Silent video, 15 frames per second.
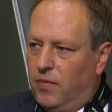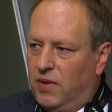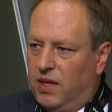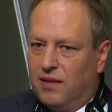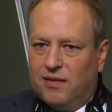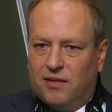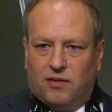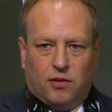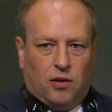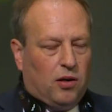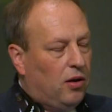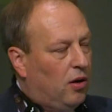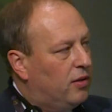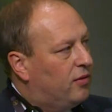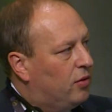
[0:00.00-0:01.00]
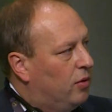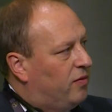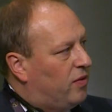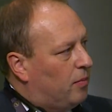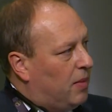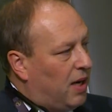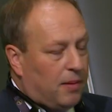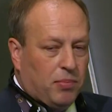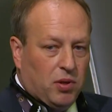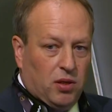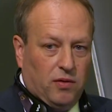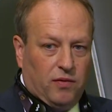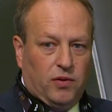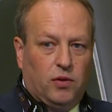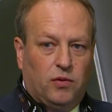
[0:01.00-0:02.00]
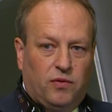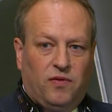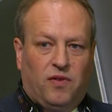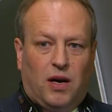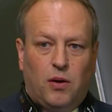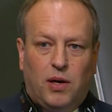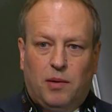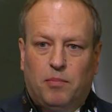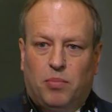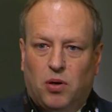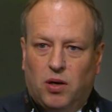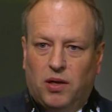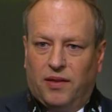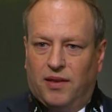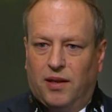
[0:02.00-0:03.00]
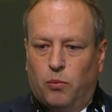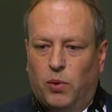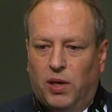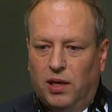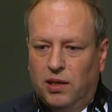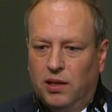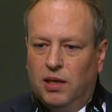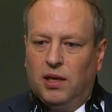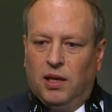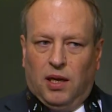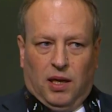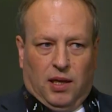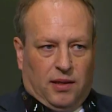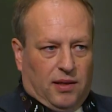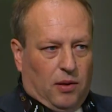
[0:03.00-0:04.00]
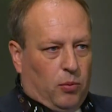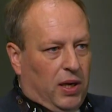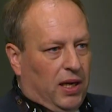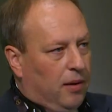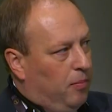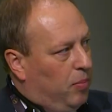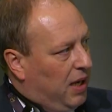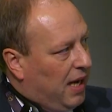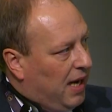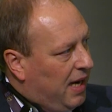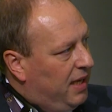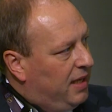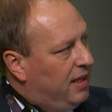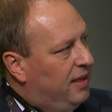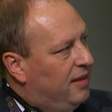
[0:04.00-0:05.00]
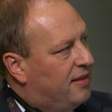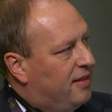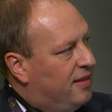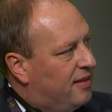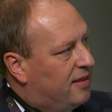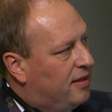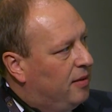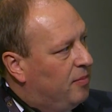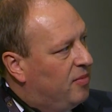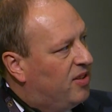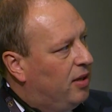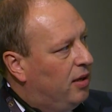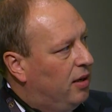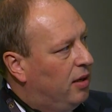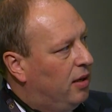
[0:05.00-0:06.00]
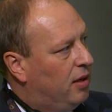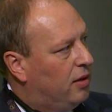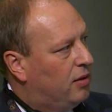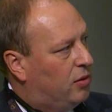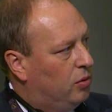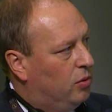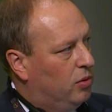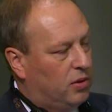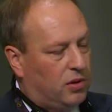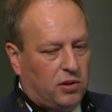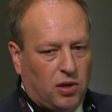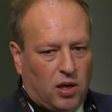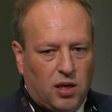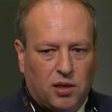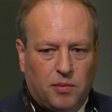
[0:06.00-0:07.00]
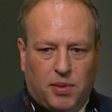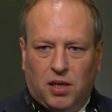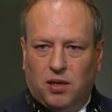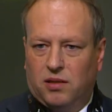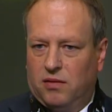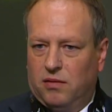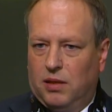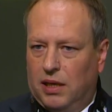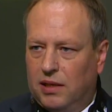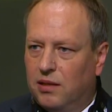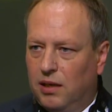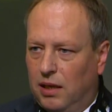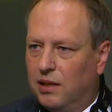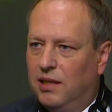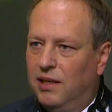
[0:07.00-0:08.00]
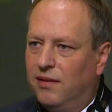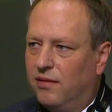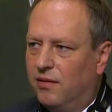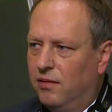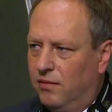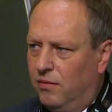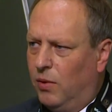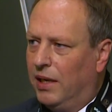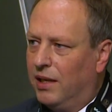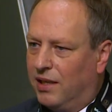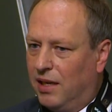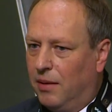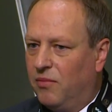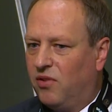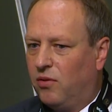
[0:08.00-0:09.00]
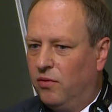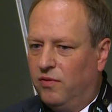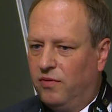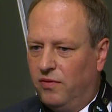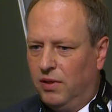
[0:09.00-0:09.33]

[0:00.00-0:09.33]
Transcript: This is also, from my point of view, very important that we apply these systems to talk about, at least when it comes to